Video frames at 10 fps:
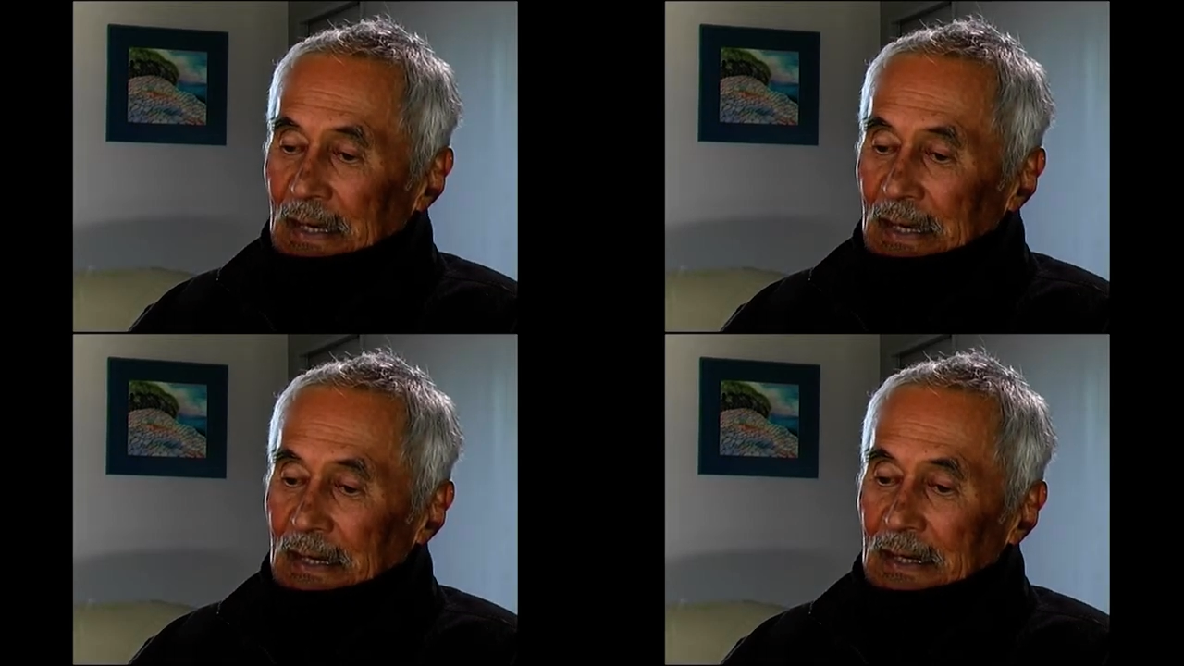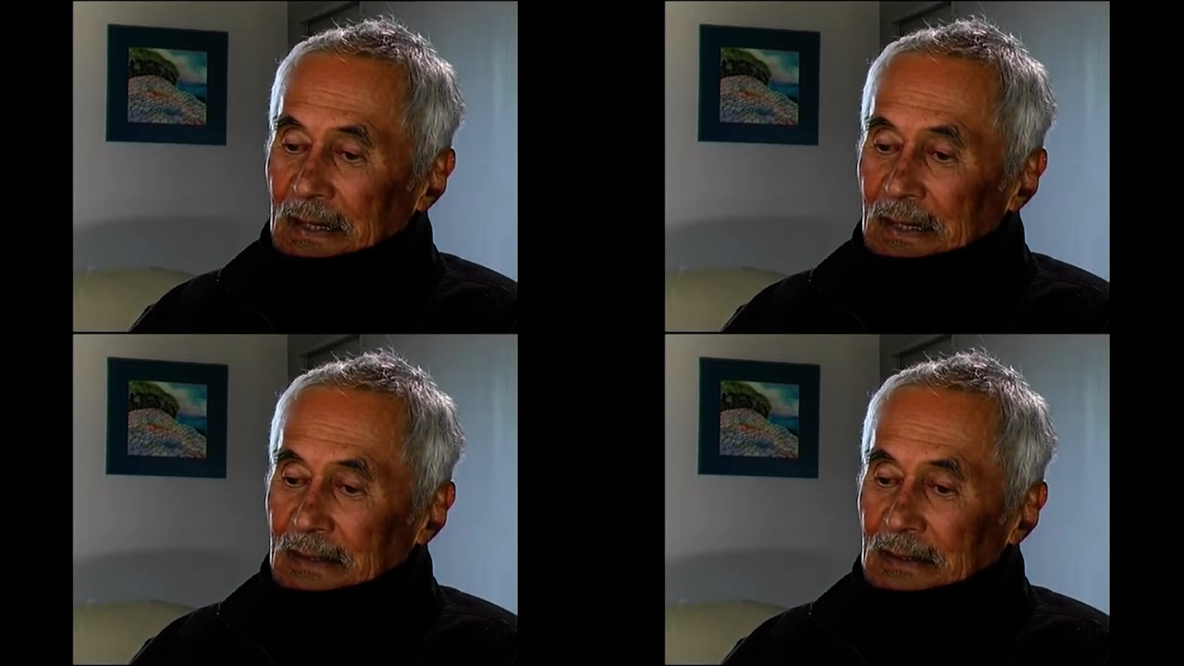
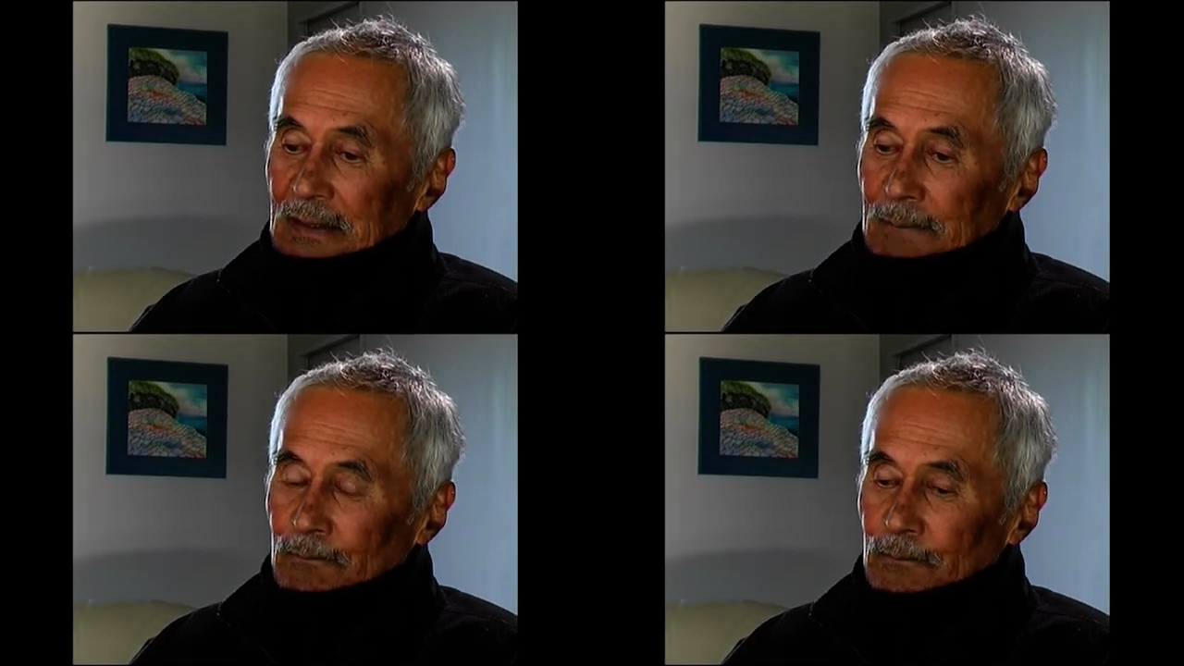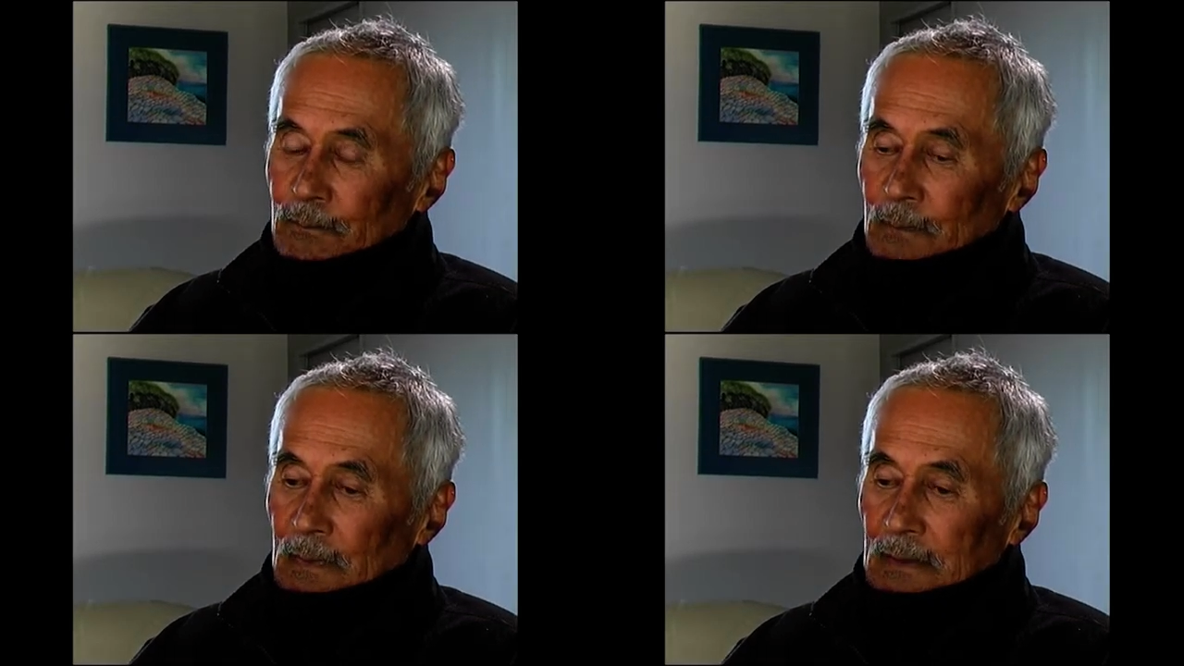and
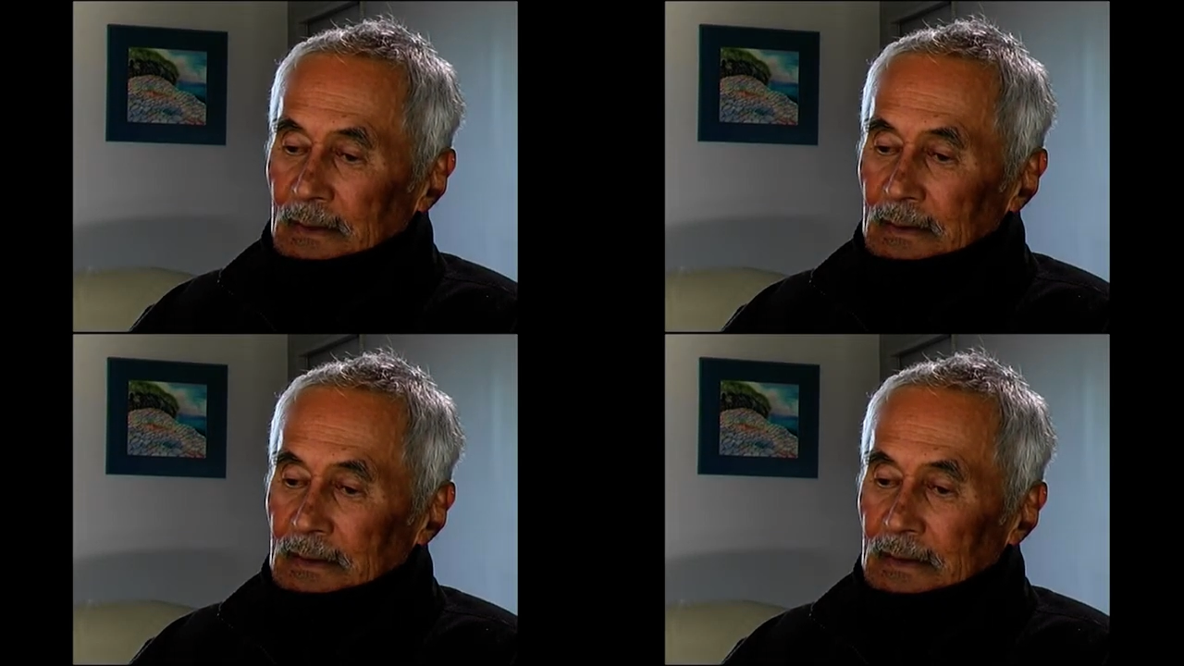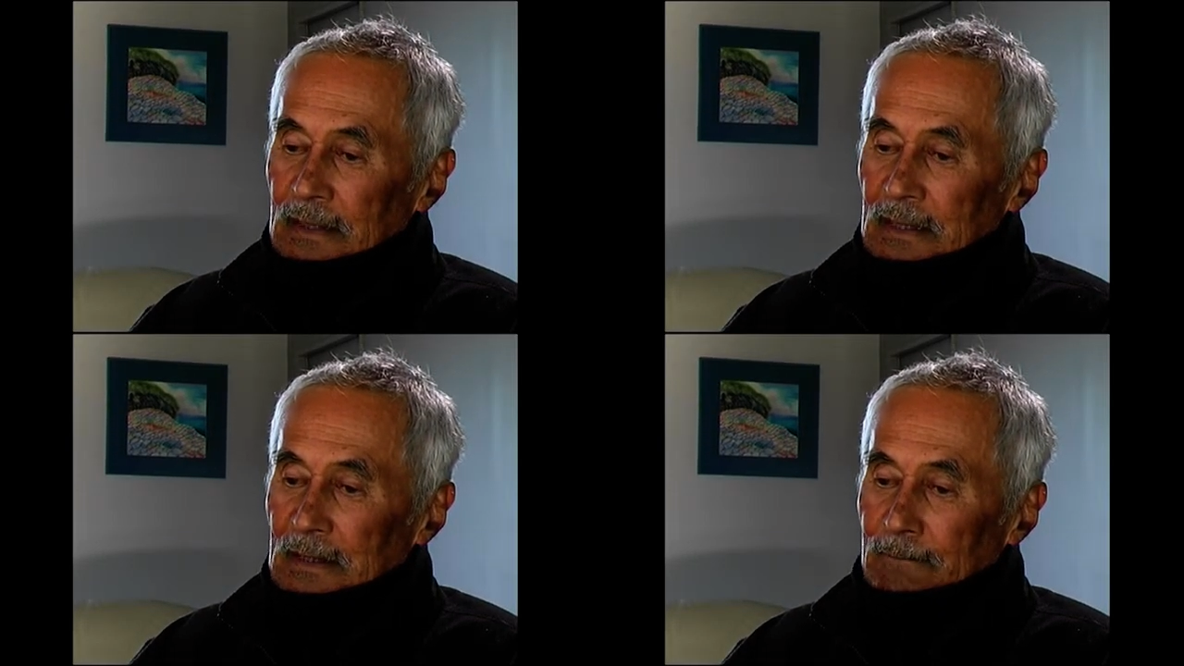
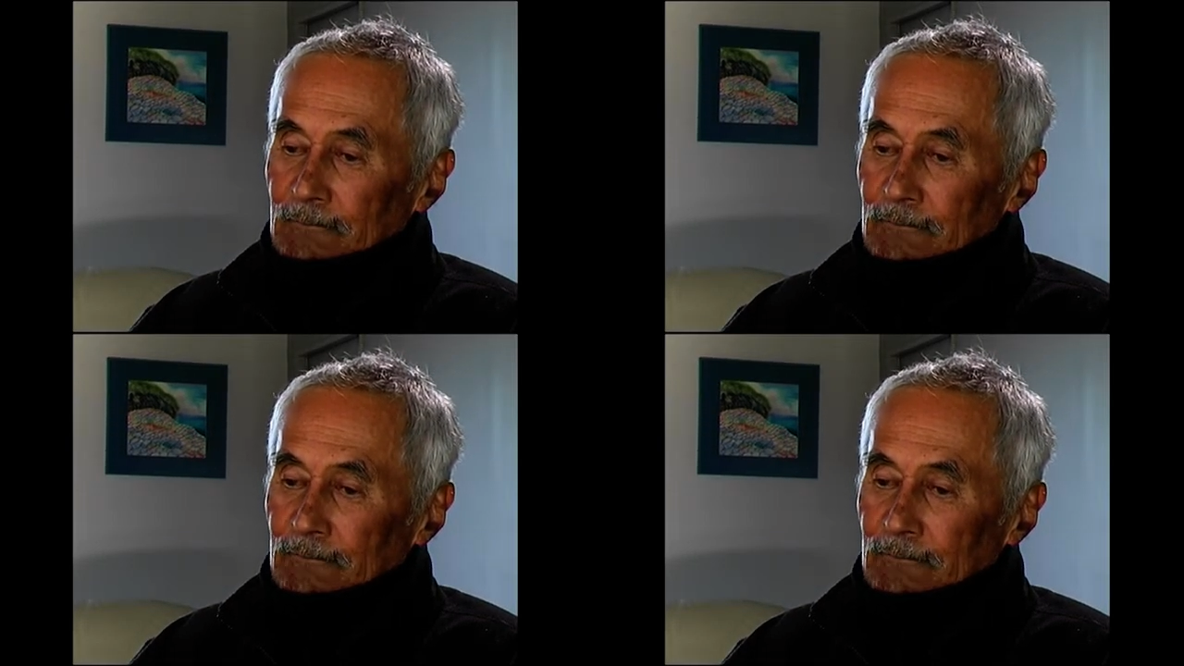there